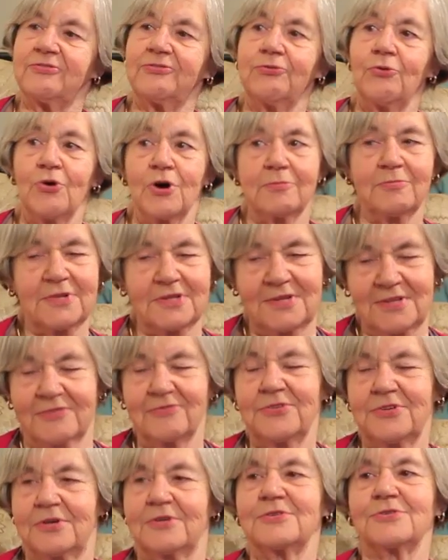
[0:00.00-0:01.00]
The
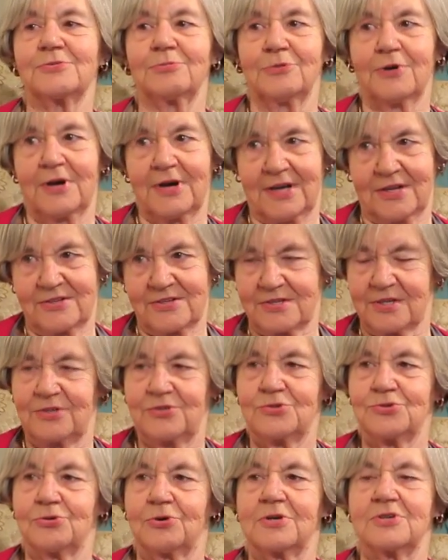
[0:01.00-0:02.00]
formative years were at
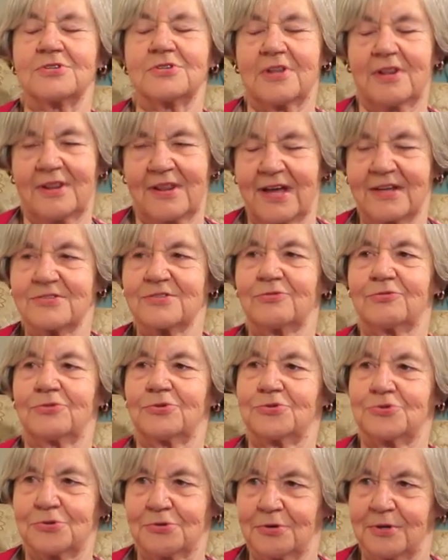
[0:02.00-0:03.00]
St. George, that's
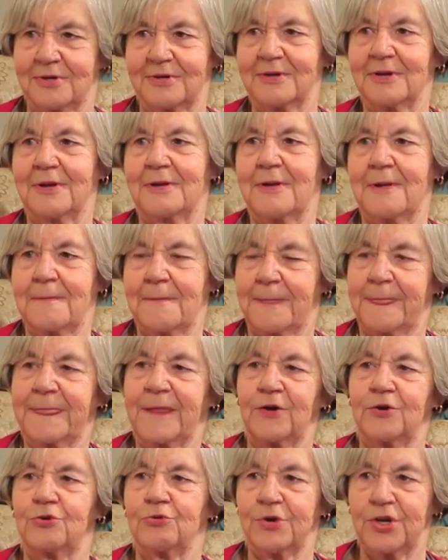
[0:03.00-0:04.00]
for sure. So that's where you.
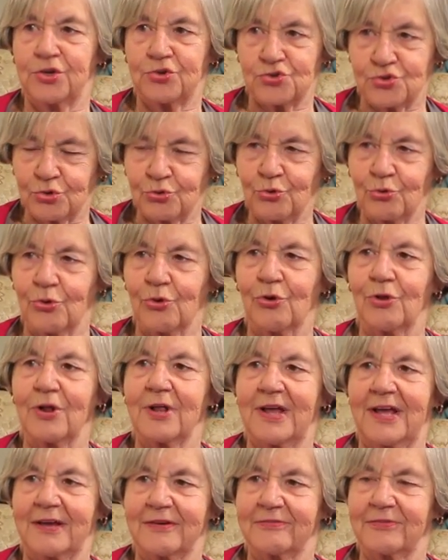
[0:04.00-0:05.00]
The Greek
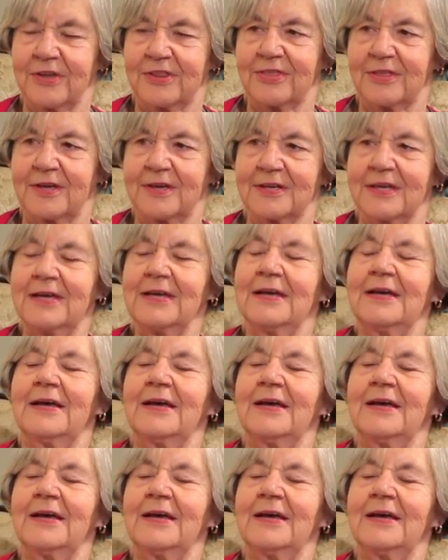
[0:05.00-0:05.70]
school, everything.